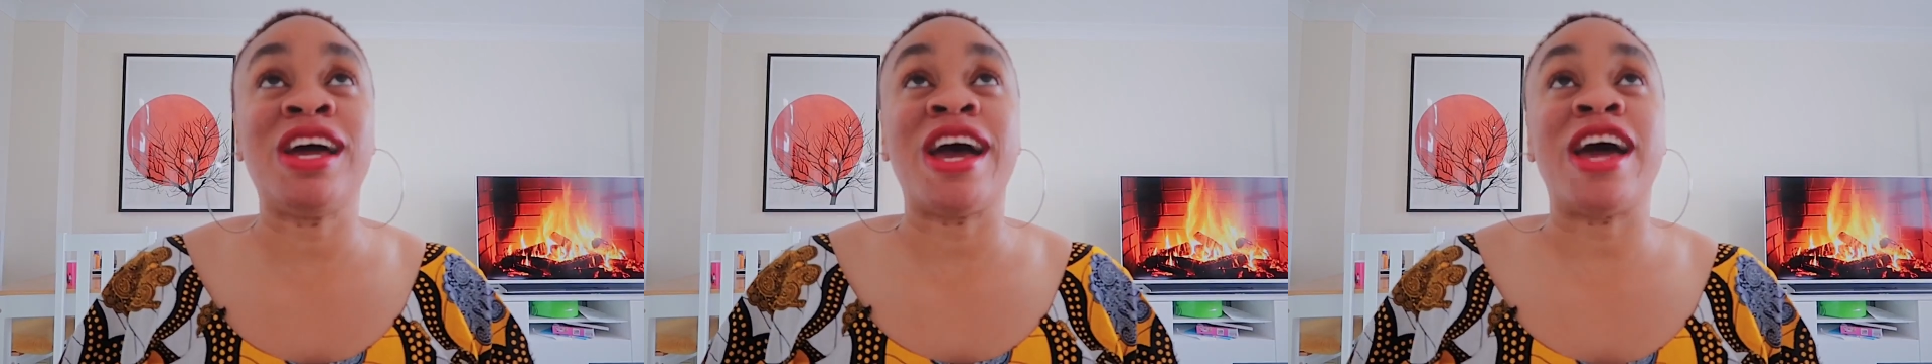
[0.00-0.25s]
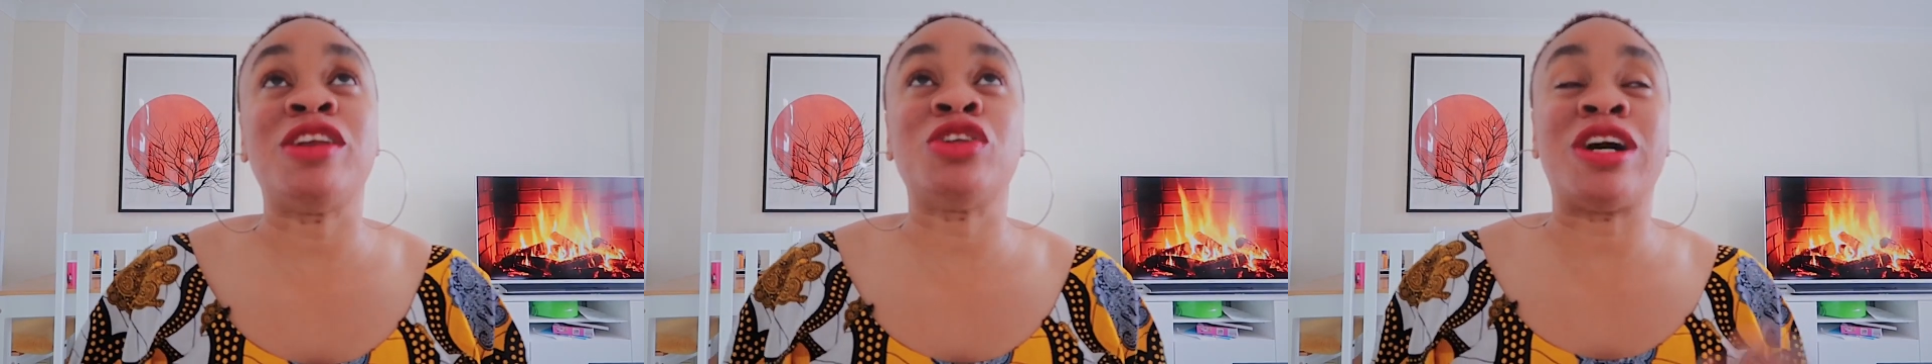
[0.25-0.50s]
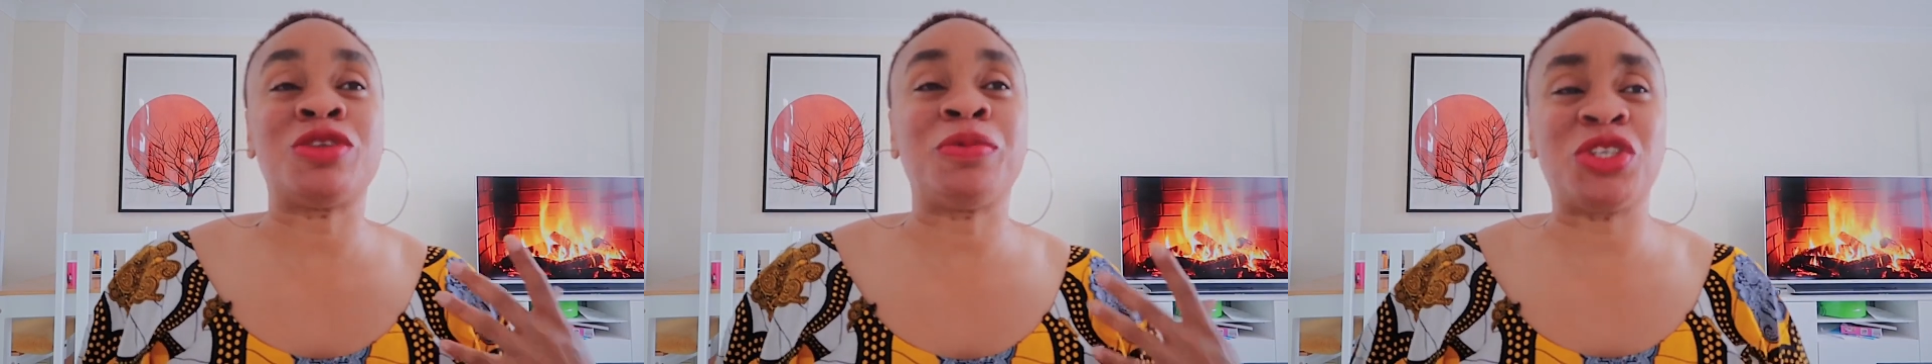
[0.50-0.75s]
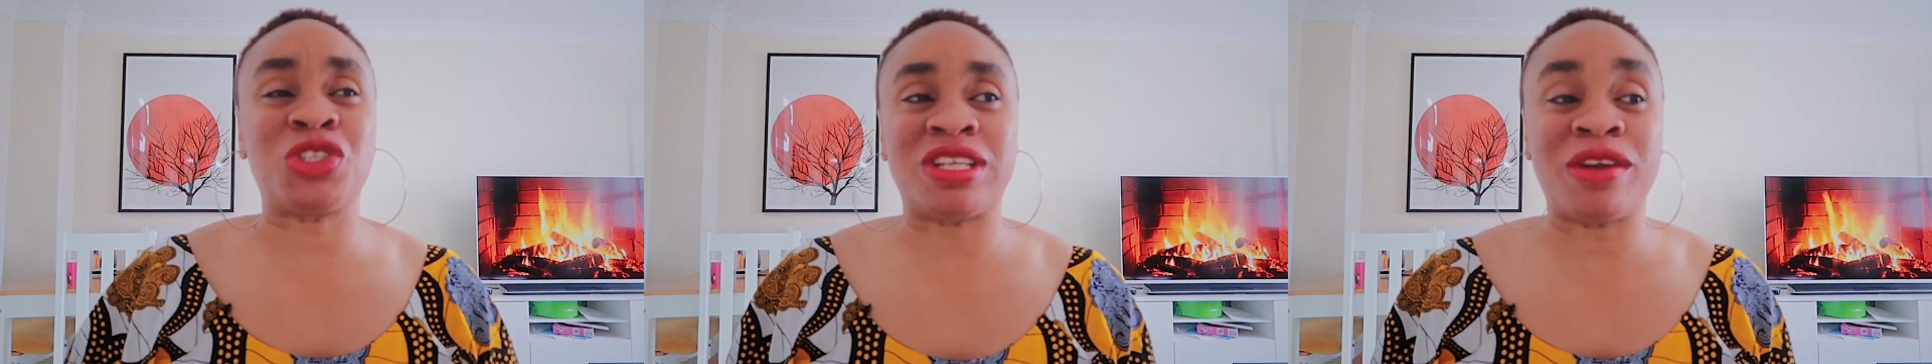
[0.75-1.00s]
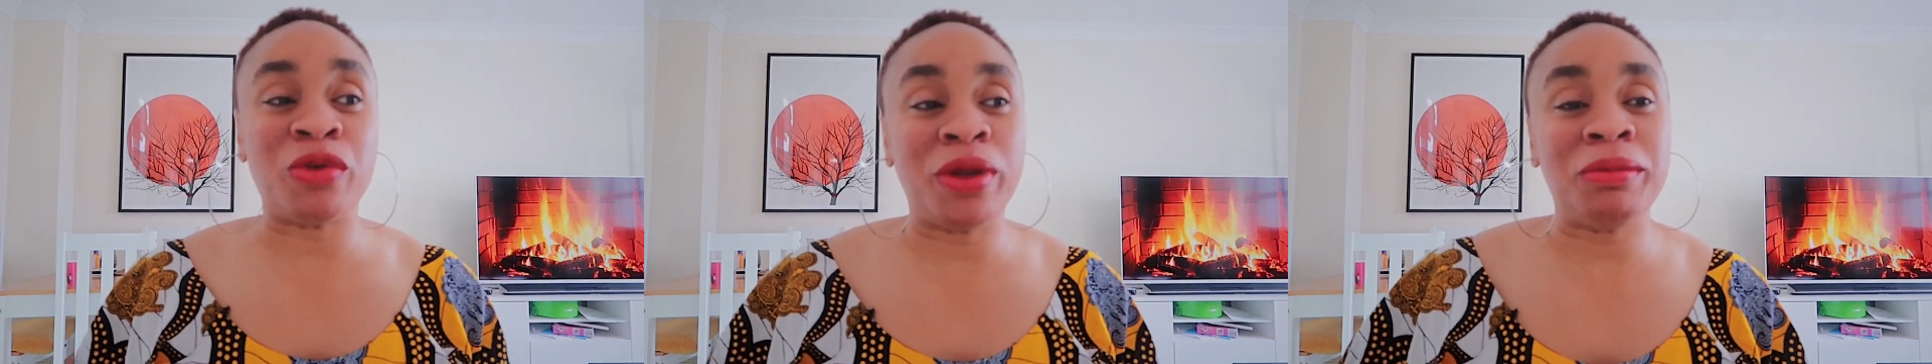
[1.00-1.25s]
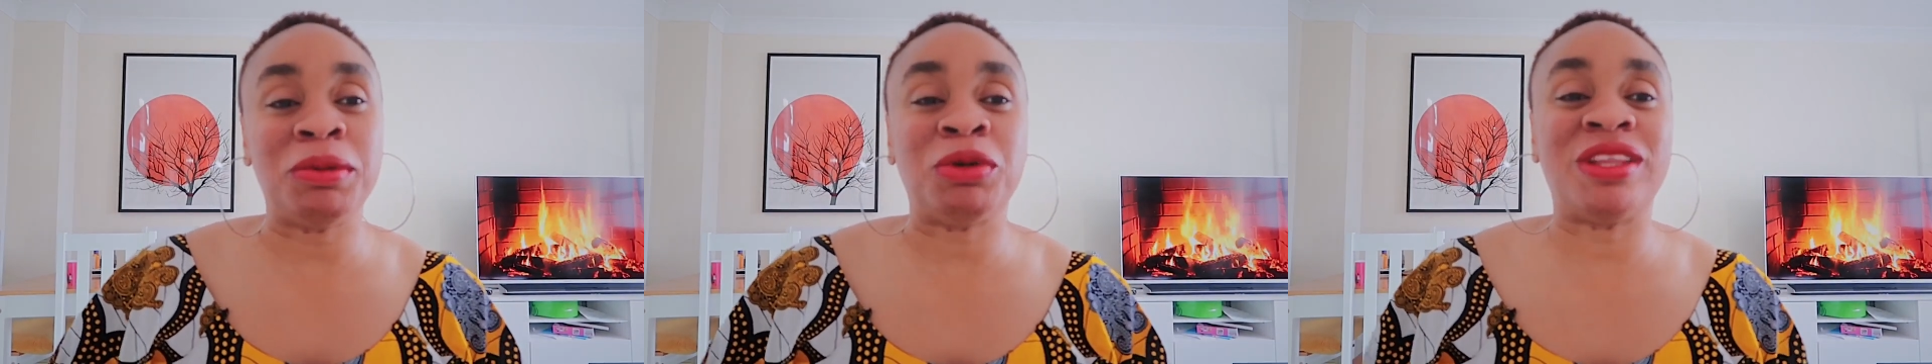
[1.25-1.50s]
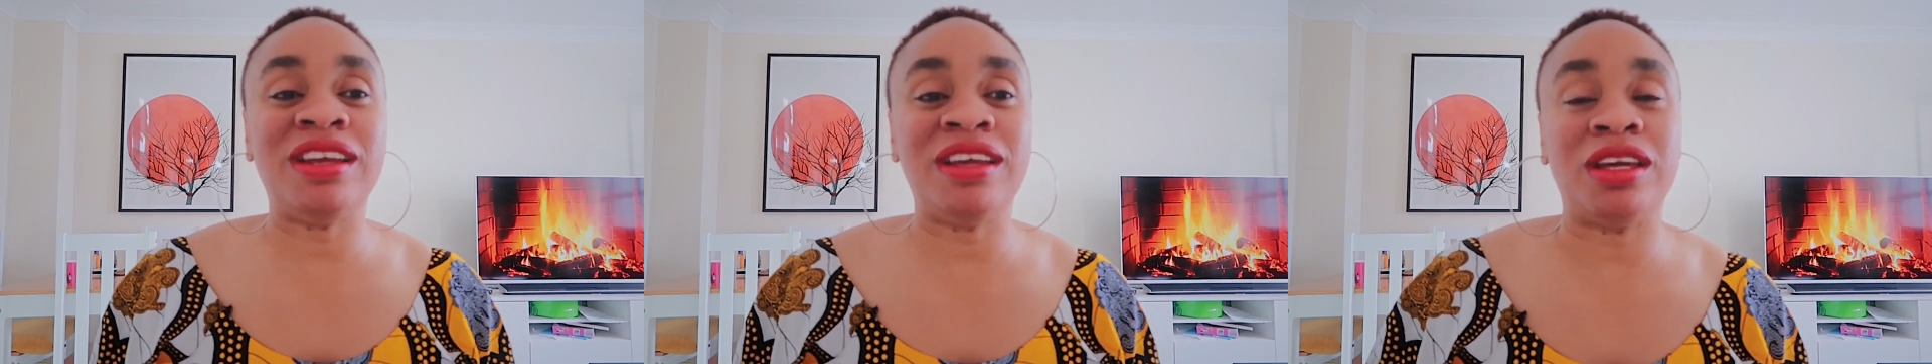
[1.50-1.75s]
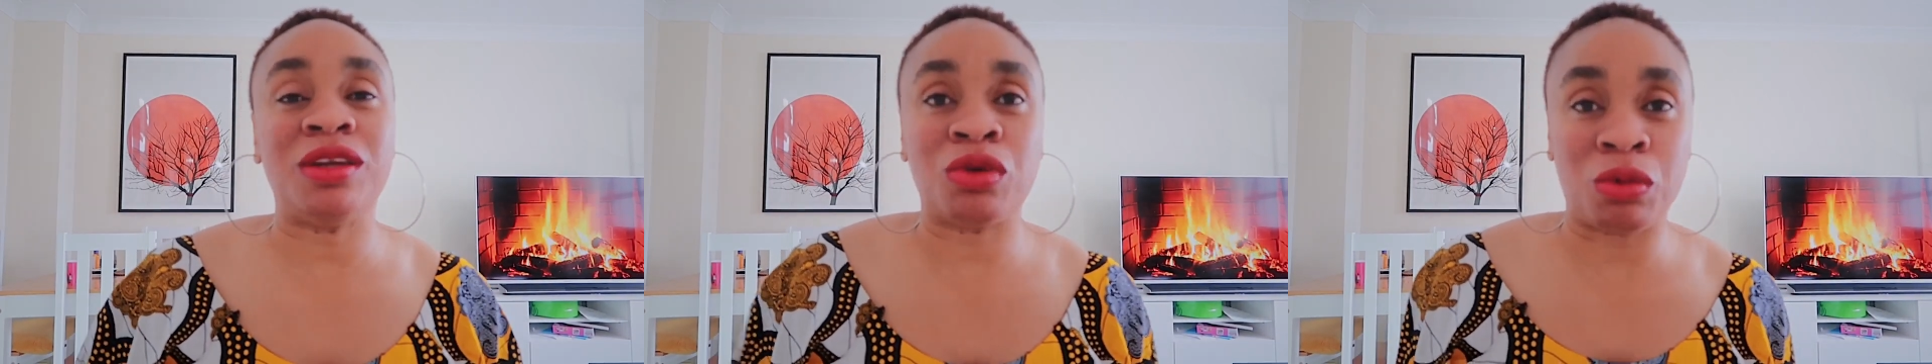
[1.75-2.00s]
I don't know, at some point she was annoying me, but then
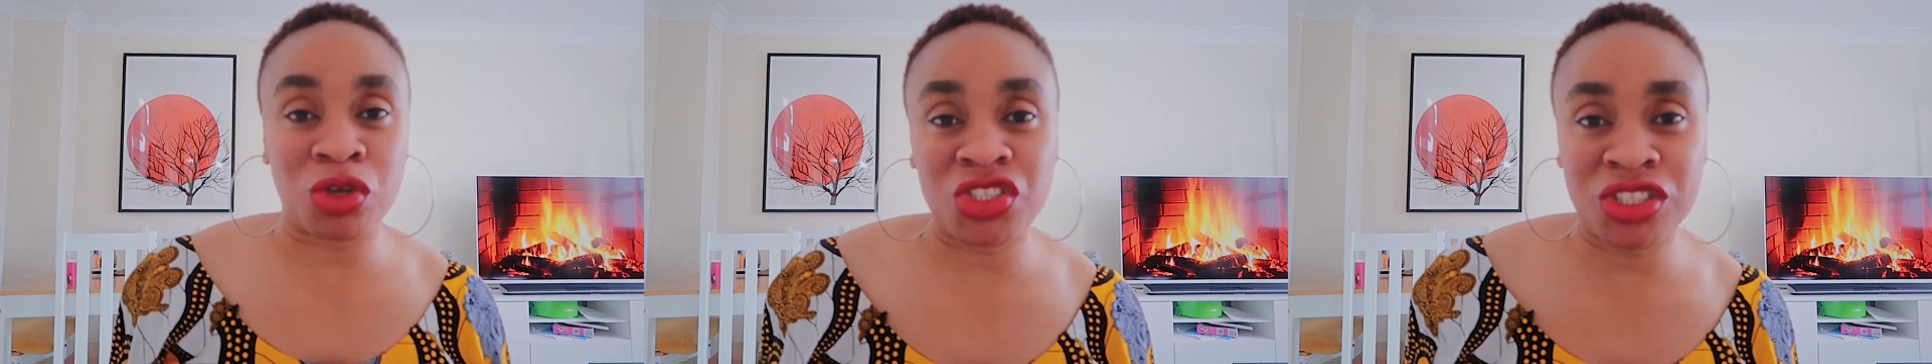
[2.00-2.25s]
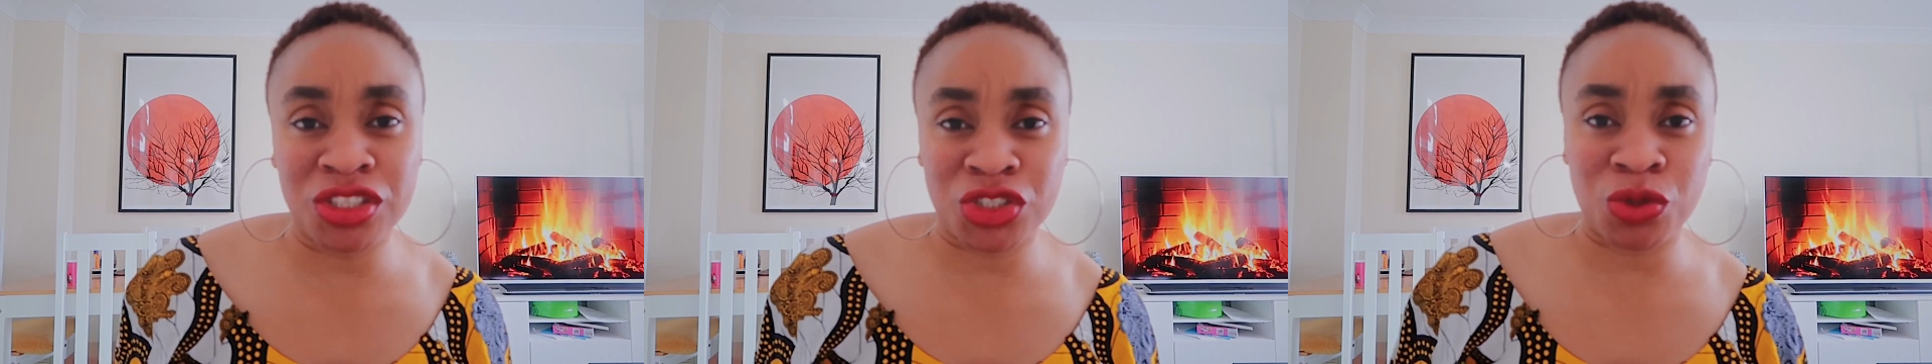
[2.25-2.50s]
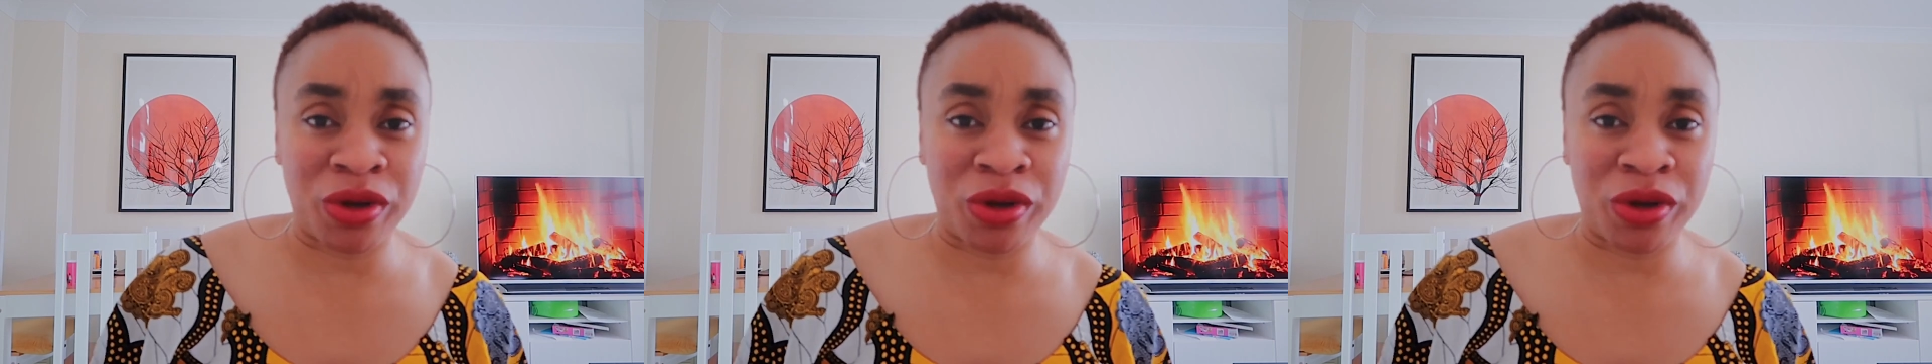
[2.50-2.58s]
again, we're watching a show.